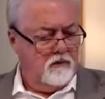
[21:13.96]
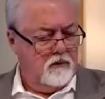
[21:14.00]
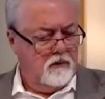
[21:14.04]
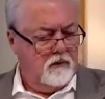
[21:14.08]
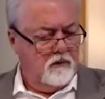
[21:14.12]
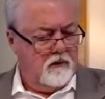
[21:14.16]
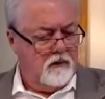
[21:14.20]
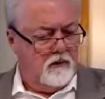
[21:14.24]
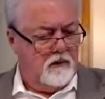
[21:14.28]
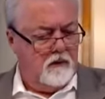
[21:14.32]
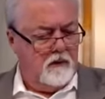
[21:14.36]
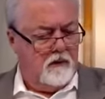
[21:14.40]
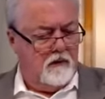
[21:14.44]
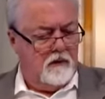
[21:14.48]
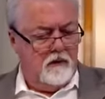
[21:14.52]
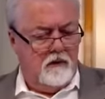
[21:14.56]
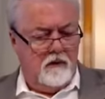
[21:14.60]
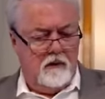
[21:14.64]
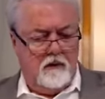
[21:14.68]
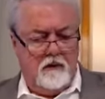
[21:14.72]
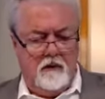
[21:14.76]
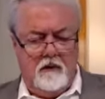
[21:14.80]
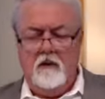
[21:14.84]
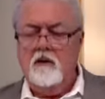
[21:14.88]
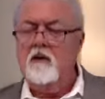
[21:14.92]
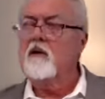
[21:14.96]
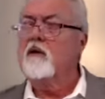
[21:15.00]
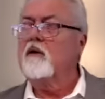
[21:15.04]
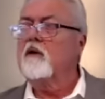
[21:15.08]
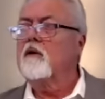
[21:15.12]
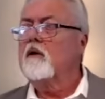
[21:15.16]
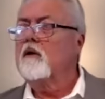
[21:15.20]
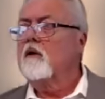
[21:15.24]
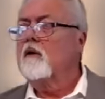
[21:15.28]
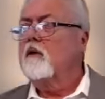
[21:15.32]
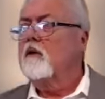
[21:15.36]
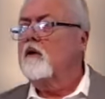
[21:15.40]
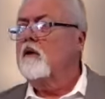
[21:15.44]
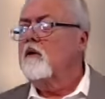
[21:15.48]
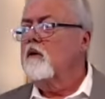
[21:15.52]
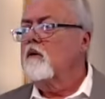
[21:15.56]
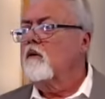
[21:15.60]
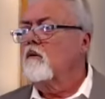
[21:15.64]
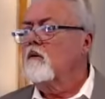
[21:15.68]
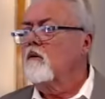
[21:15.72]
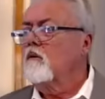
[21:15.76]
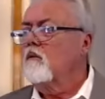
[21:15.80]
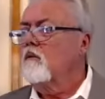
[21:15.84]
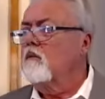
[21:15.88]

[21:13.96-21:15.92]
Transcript: Nobody speaks.